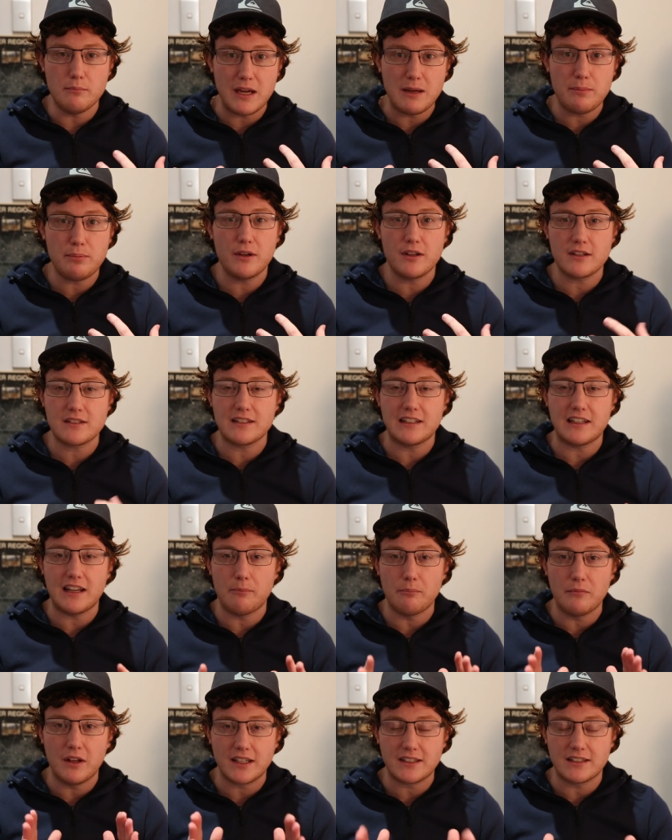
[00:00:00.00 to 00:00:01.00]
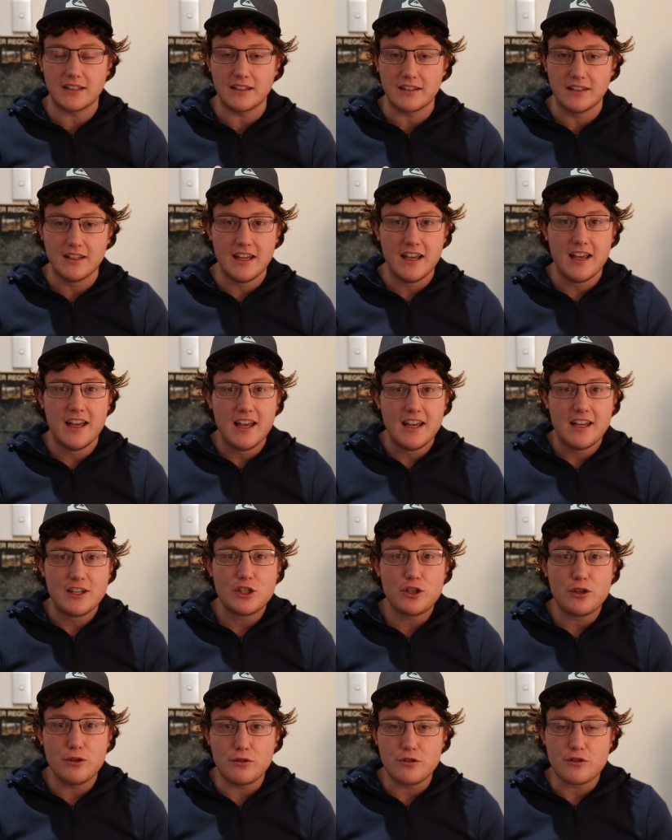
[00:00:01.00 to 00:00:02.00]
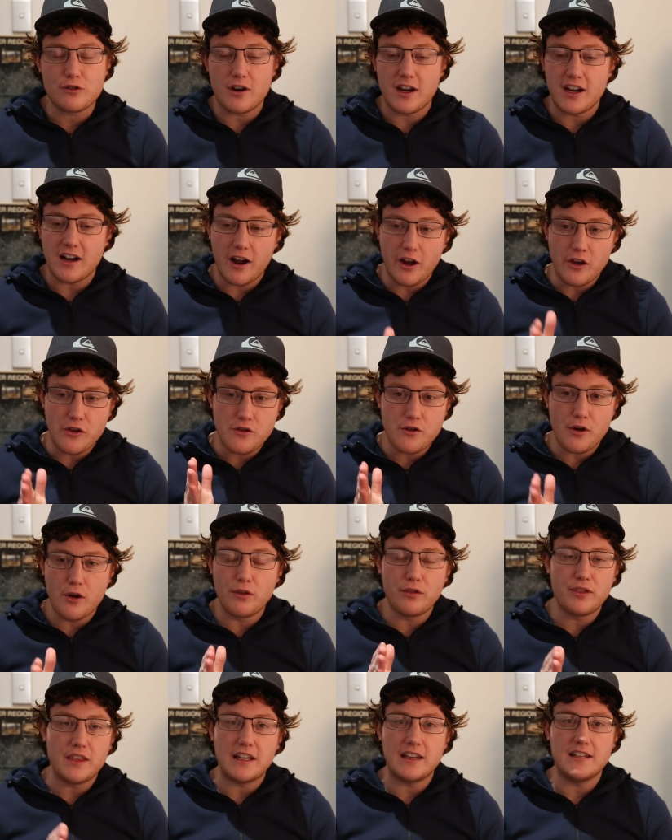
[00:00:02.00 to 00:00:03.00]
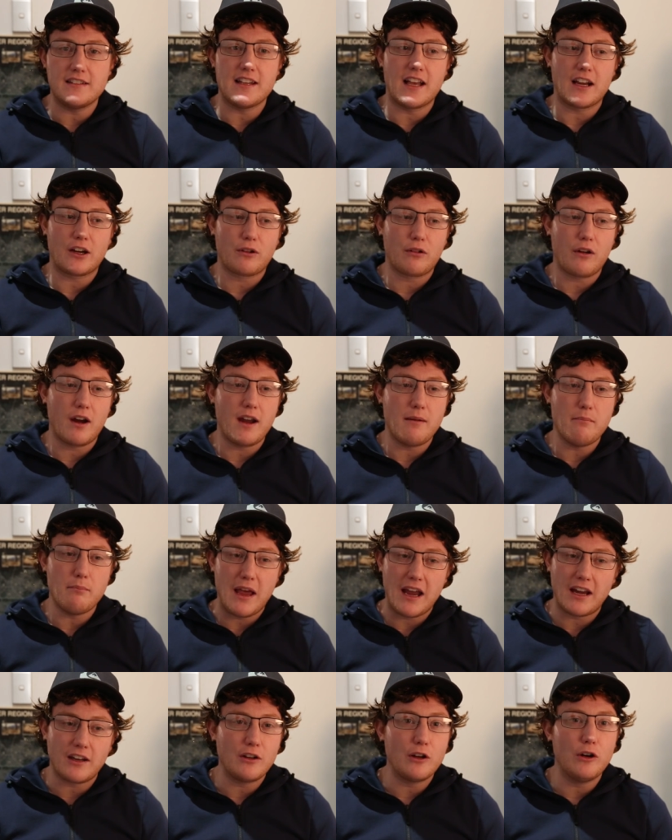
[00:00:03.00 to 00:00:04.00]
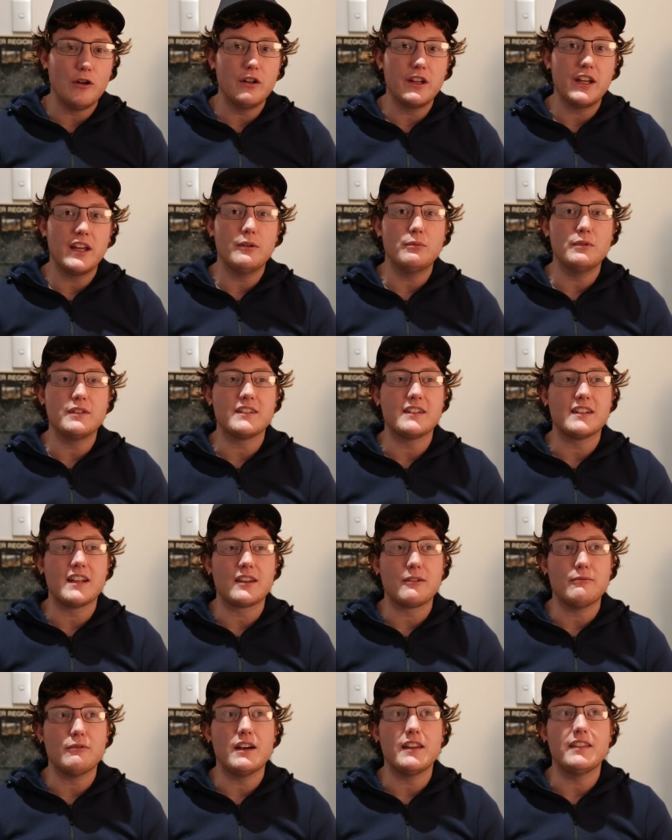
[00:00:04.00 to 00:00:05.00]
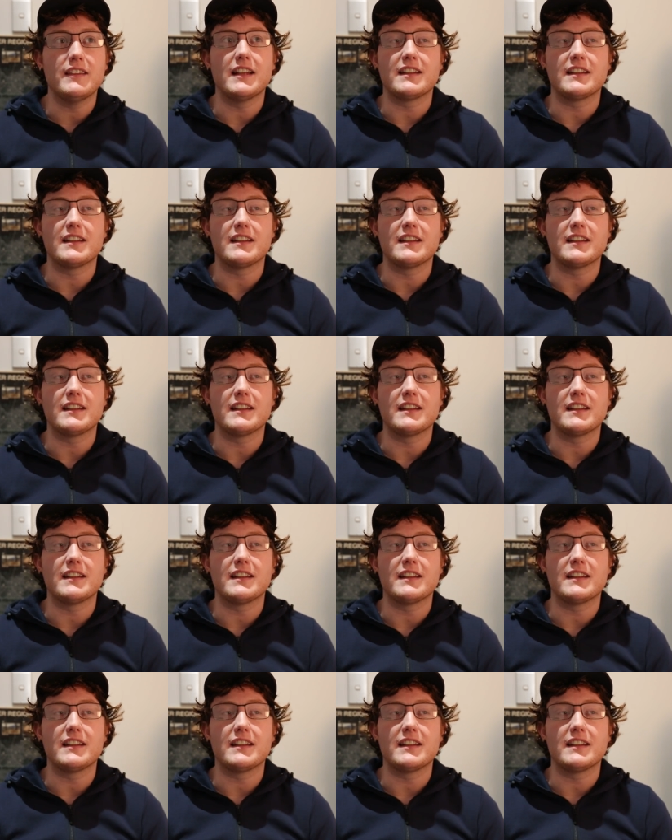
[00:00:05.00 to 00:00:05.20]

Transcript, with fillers: Me personally, I'm like to shoot straight. I don't think he's that great. Magnolia was another one